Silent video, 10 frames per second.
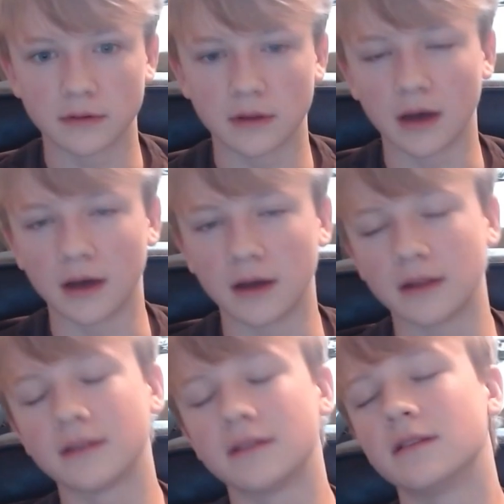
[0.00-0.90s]
Uh
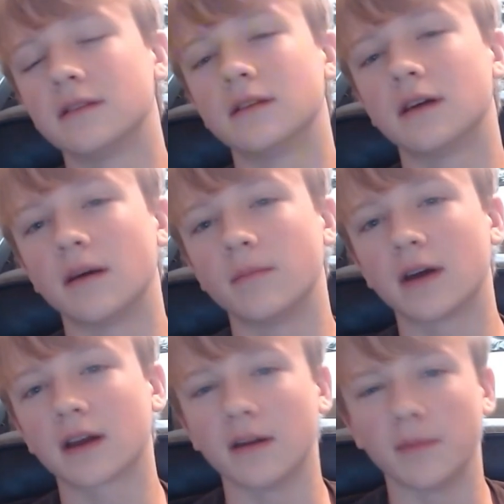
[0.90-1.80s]
I'm
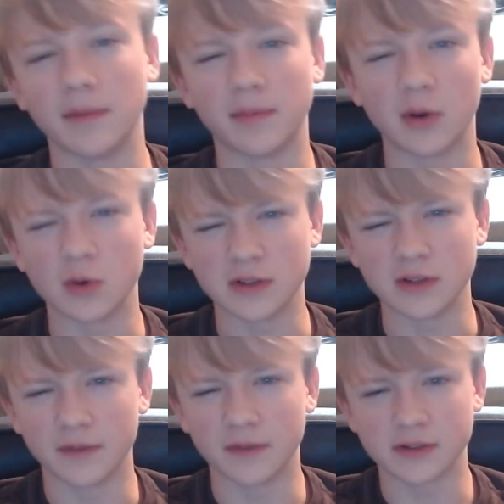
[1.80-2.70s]
not going to be
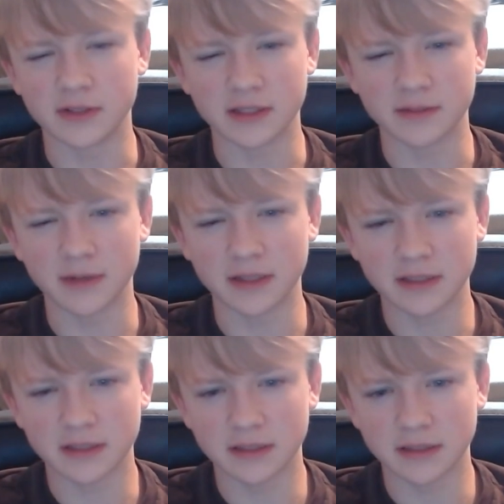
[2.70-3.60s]
posting videos as
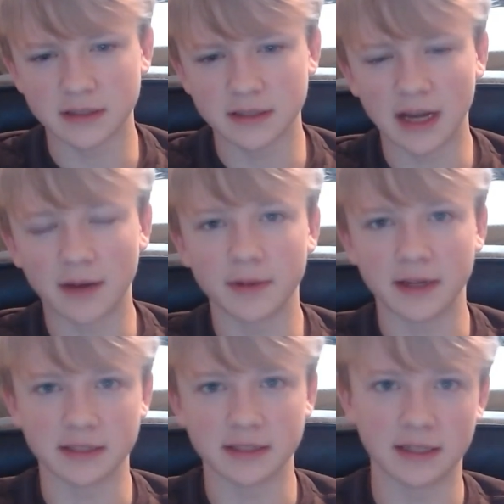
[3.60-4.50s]
much now
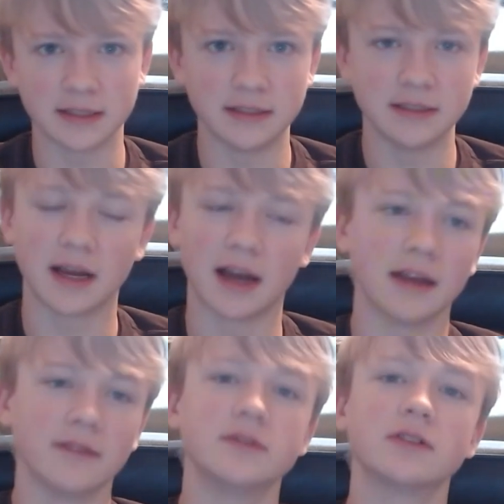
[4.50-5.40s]
because I I
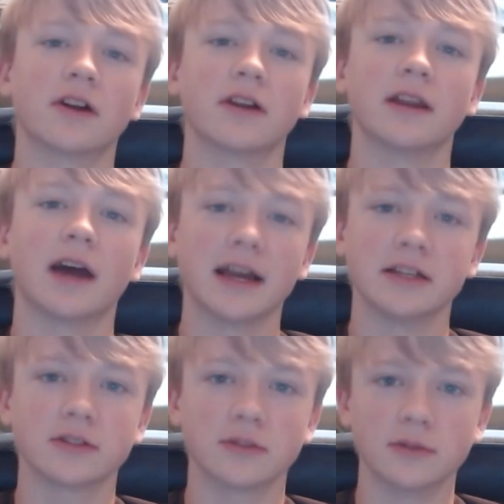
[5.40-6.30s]
have started high
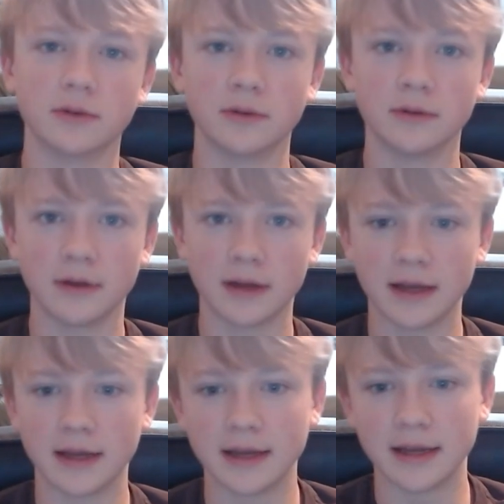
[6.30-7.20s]
school
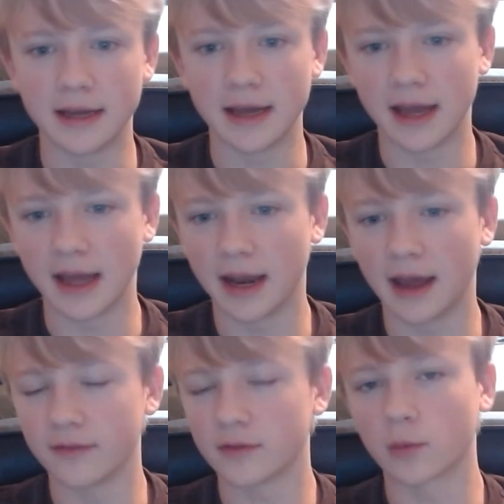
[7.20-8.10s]
and I
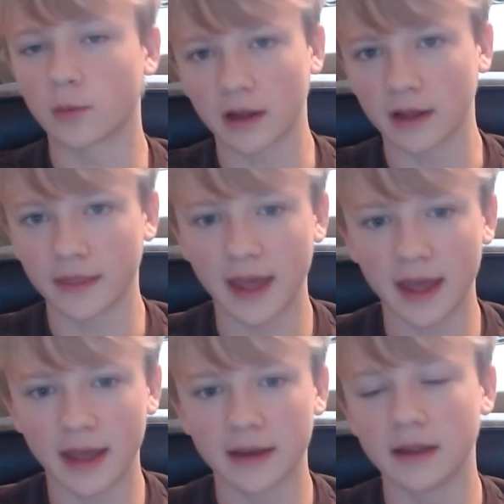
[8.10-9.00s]
have to work on
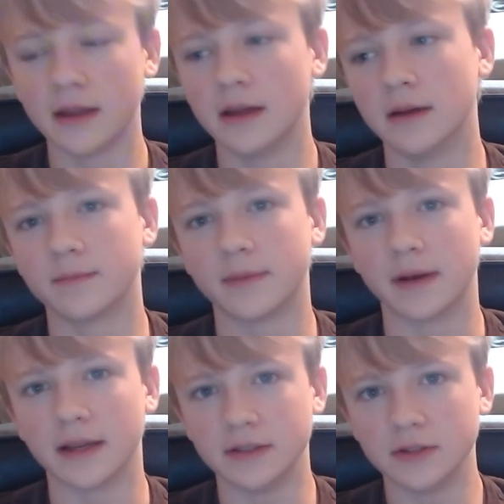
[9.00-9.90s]
that but
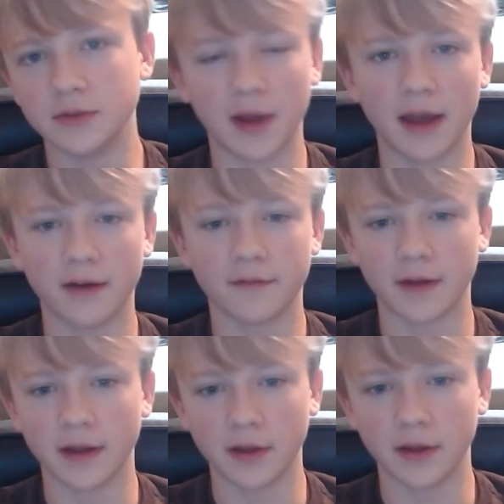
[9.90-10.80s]
I do have
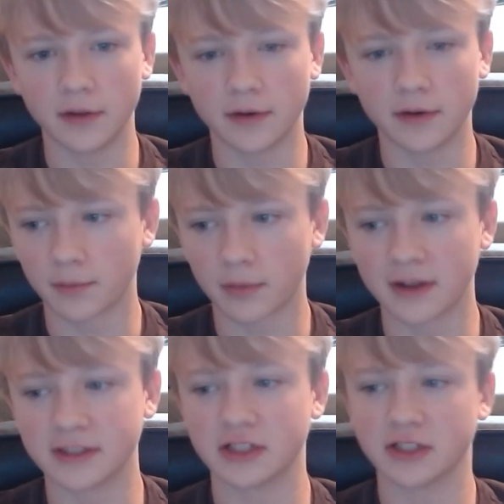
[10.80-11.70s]
a, another
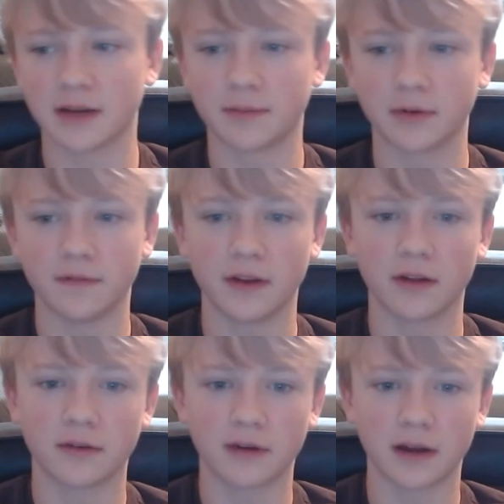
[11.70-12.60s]
Project Zomboid
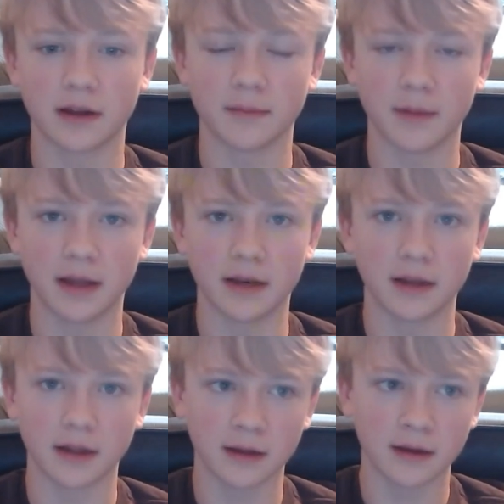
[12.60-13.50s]
video I am
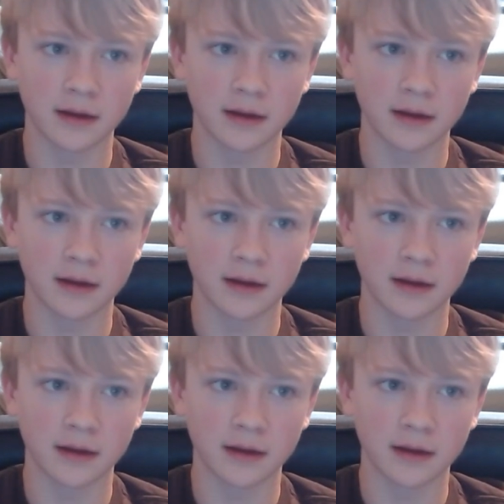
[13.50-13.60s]
editing,